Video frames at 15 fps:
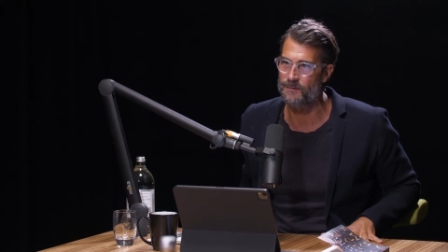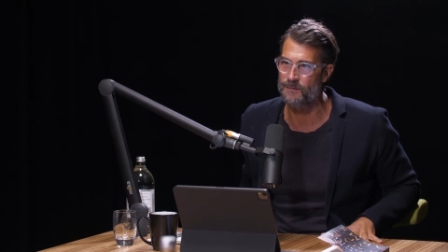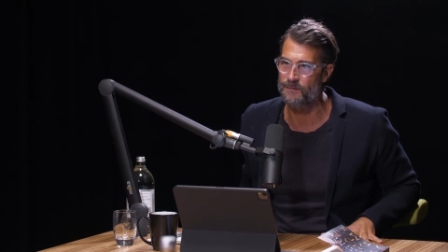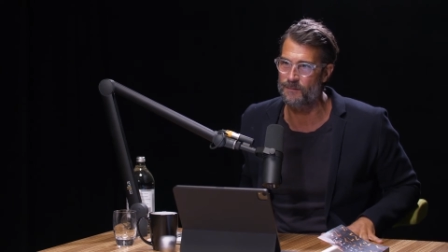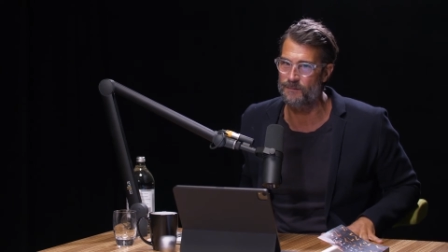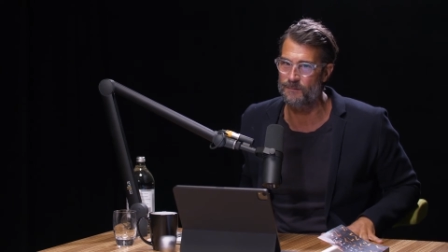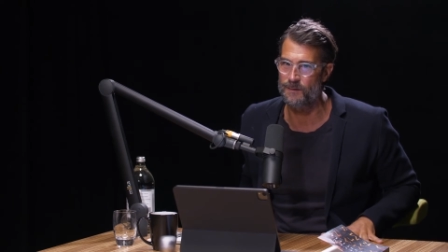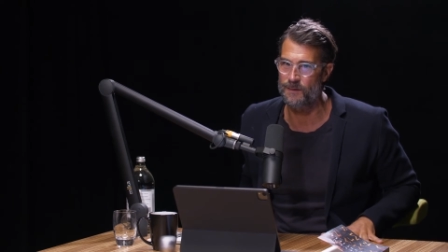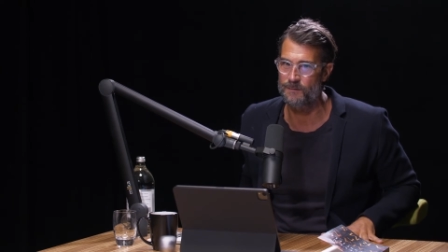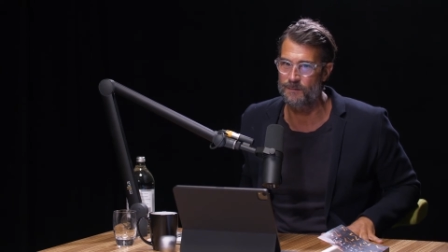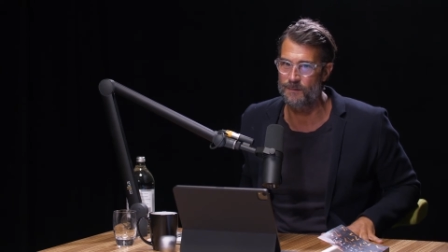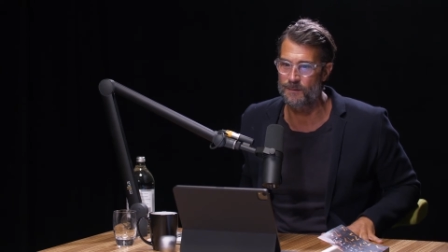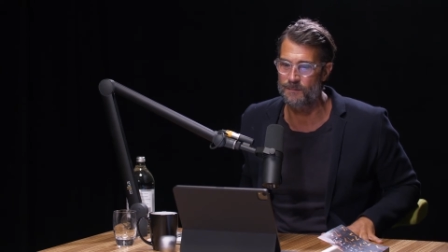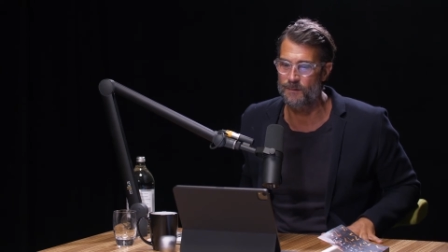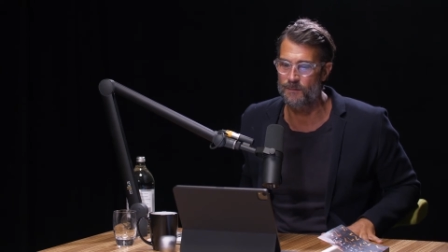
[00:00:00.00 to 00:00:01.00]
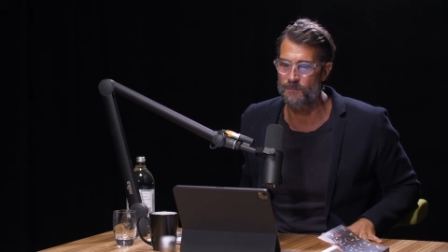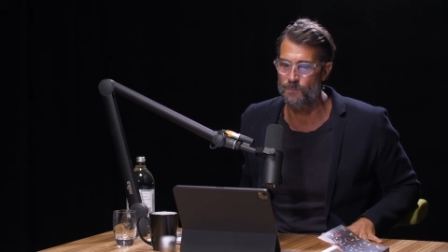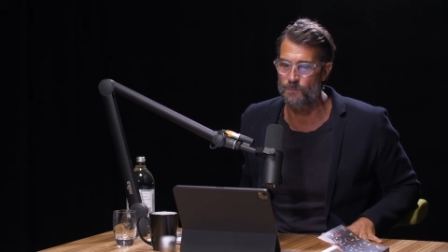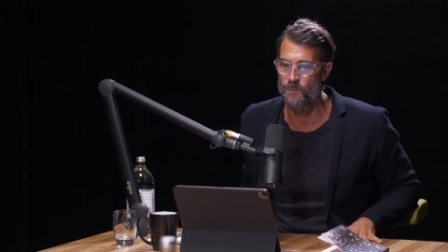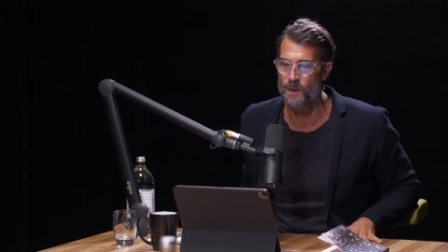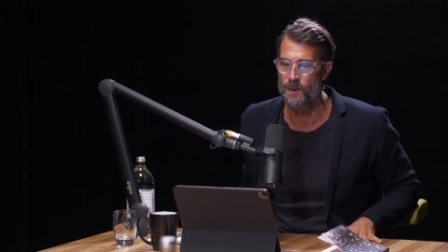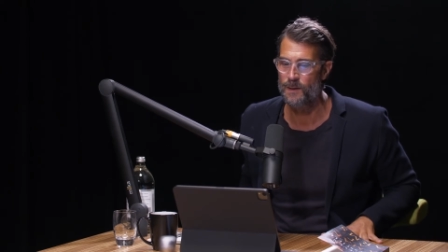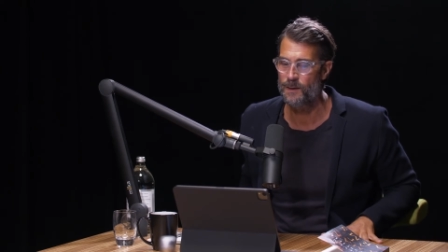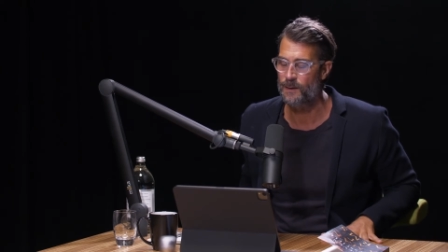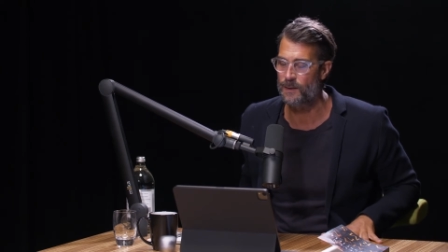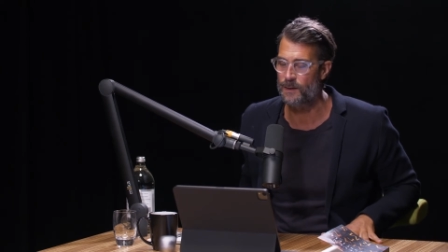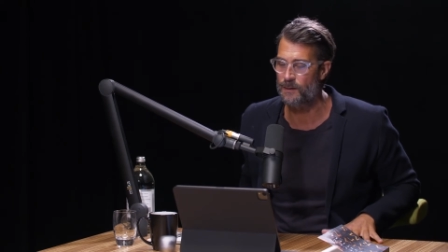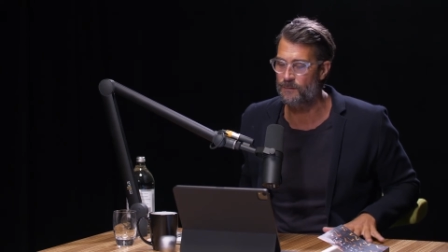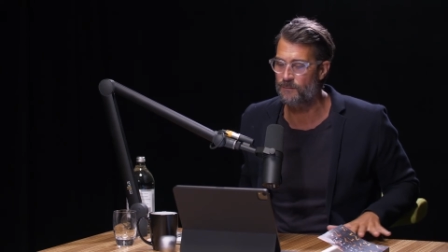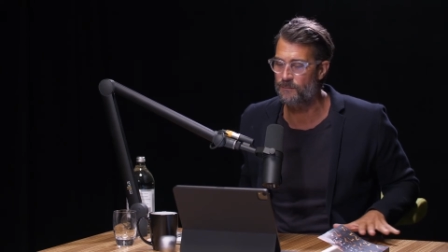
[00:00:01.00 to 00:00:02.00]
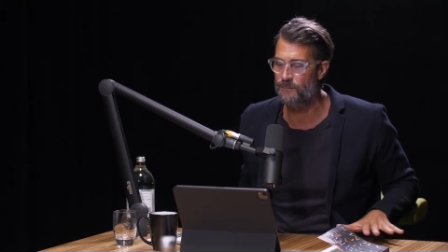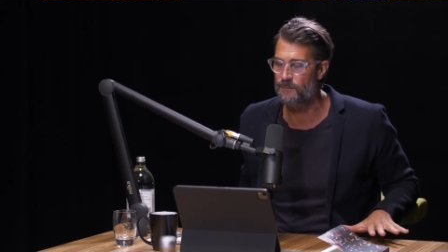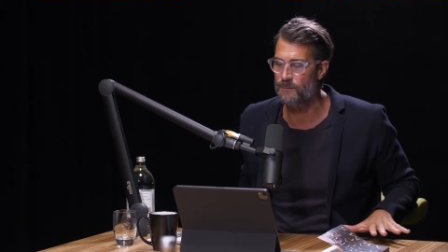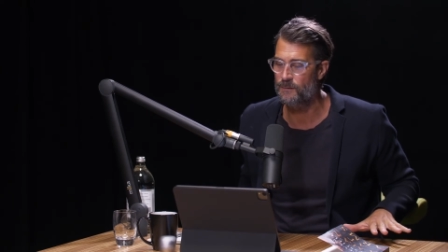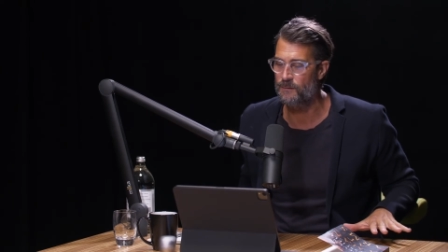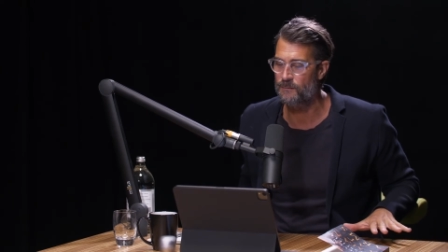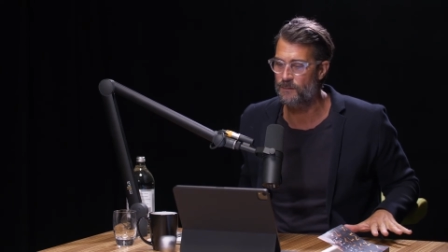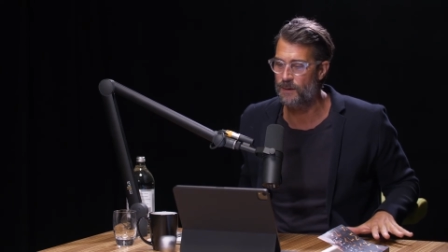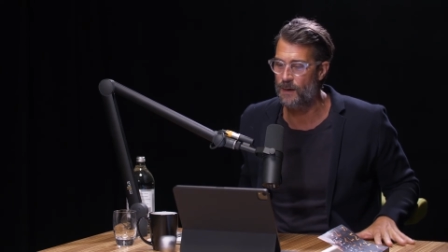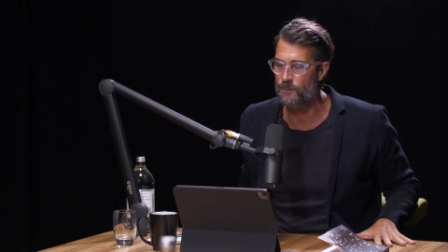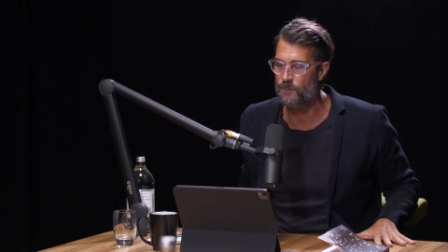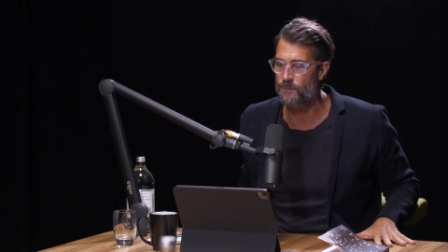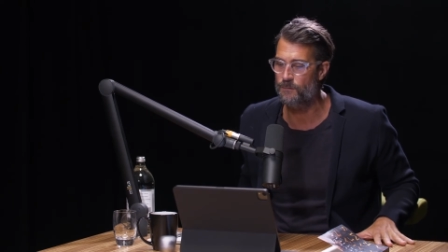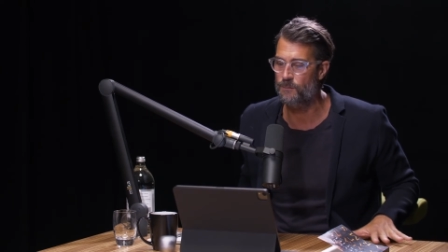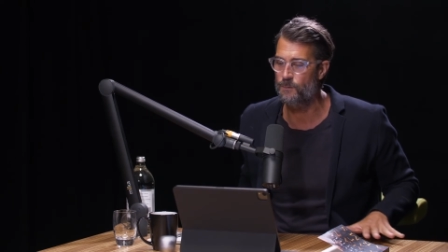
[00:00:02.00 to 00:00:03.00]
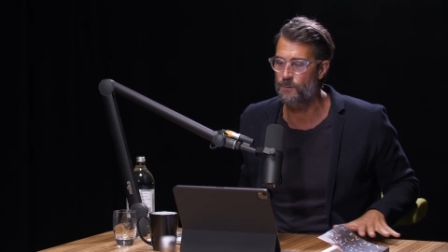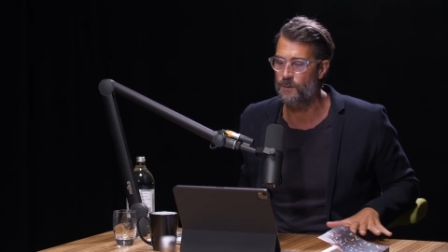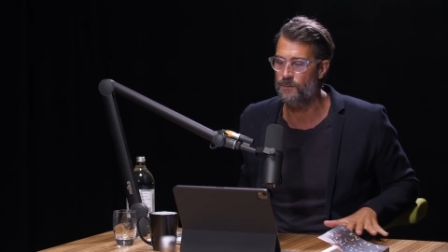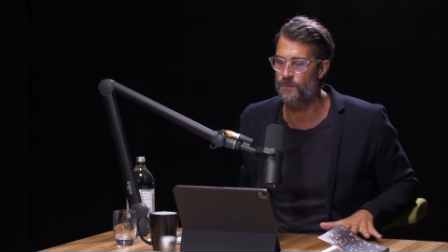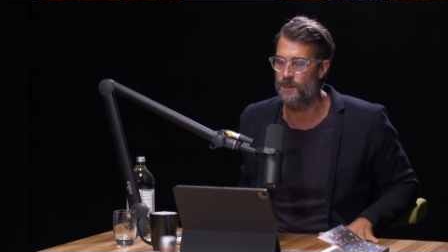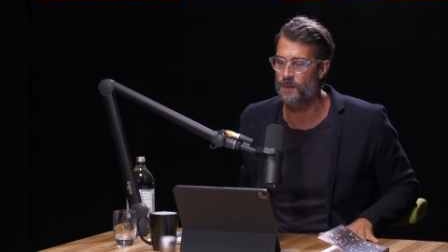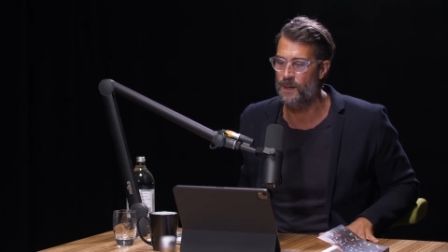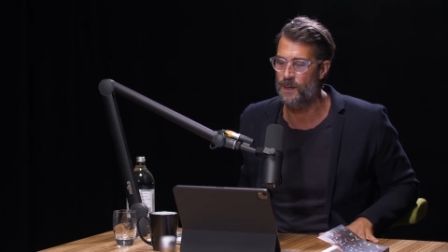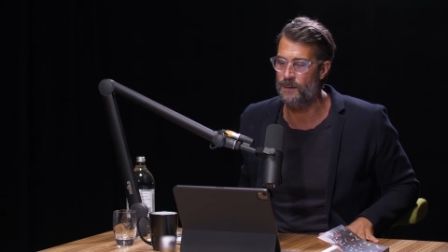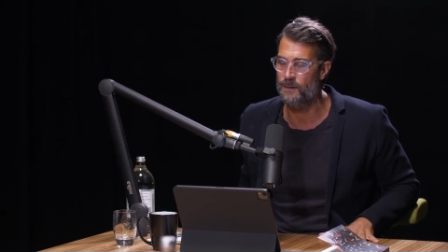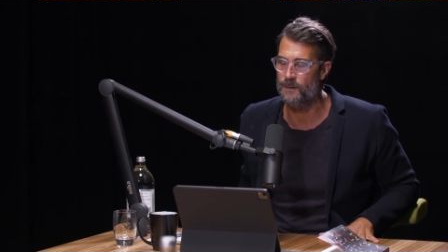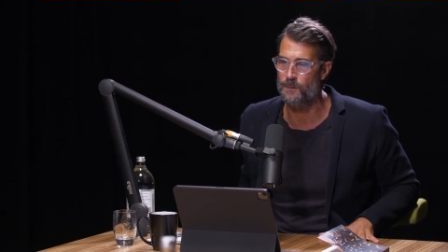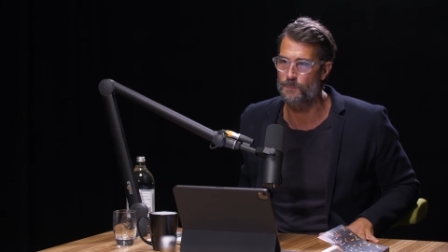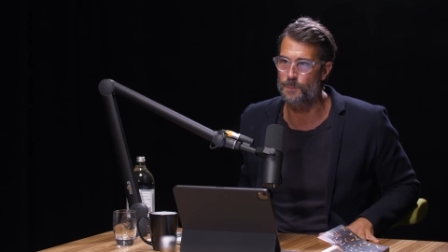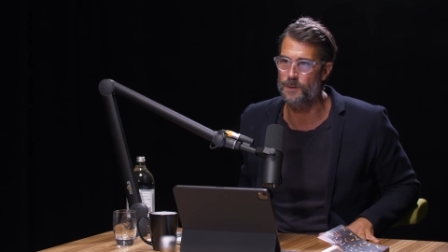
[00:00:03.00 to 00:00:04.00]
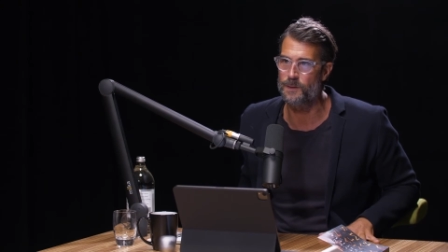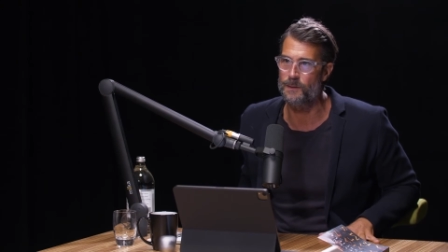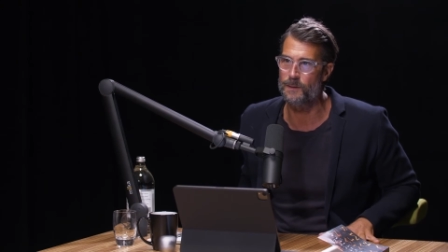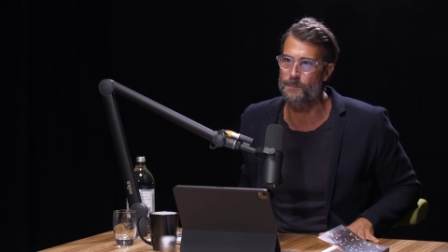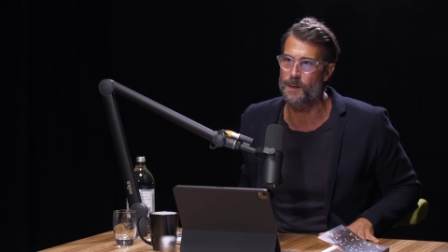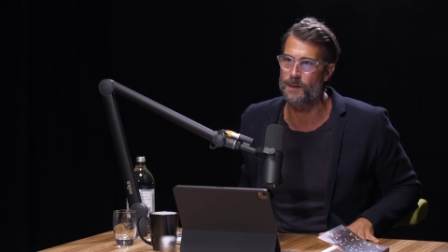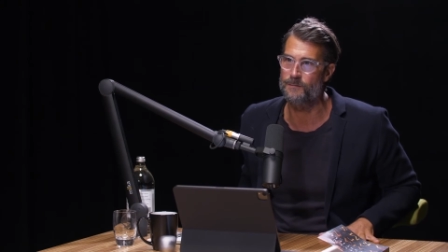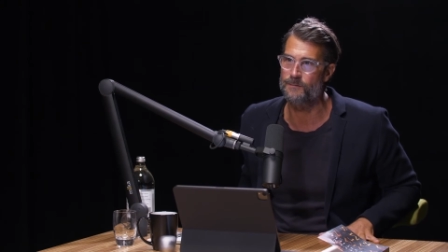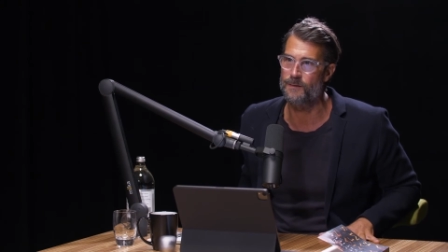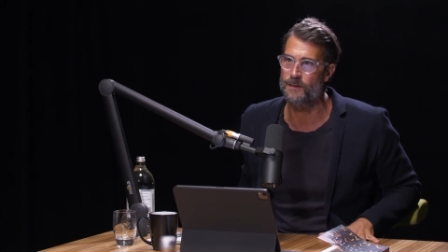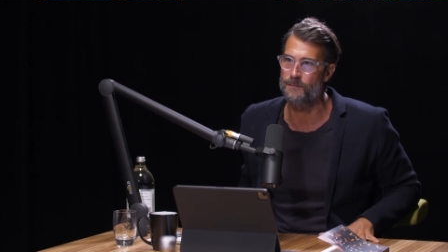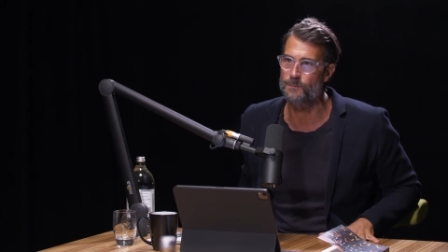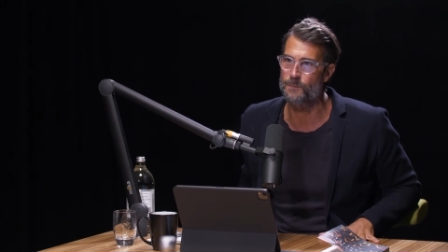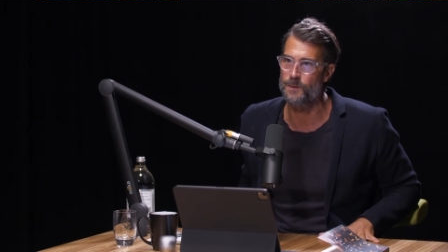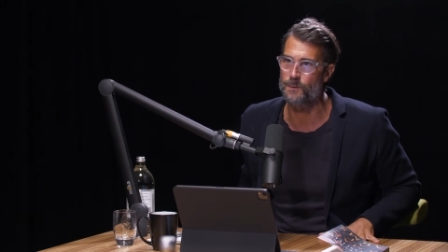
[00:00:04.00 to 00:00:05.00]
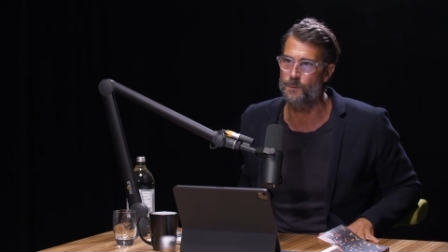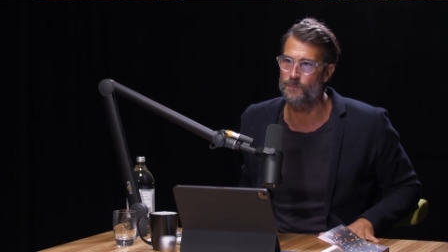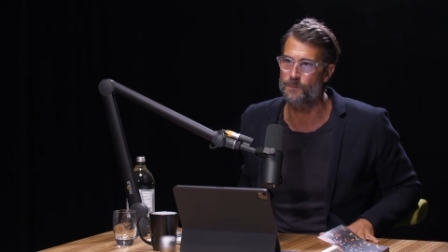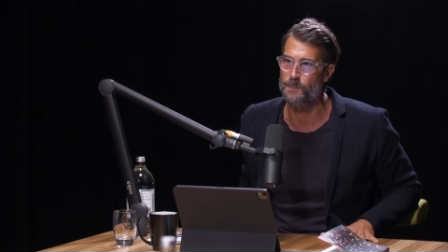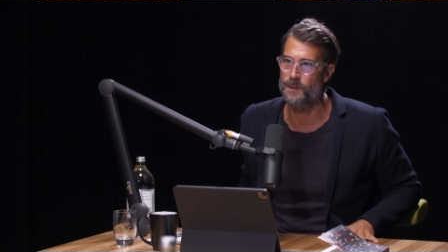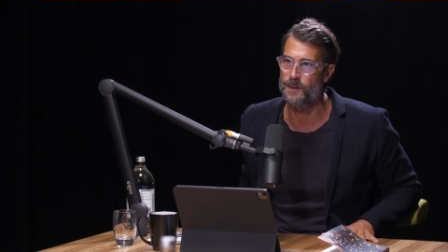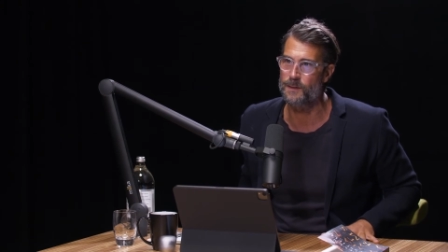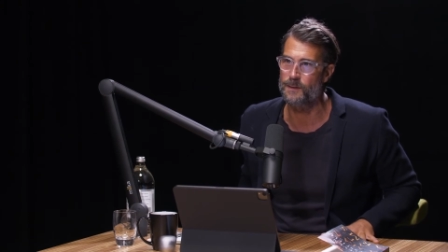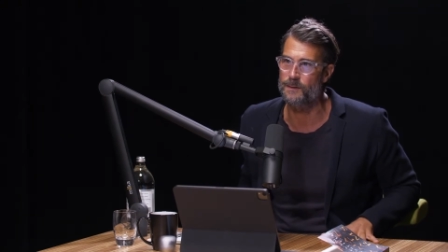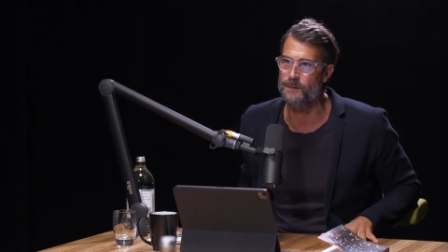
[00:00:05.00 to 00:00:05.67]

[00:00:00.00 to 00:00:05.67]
Because it's it it does like it's it's counterintuitive and yet it completely makes sense when you explain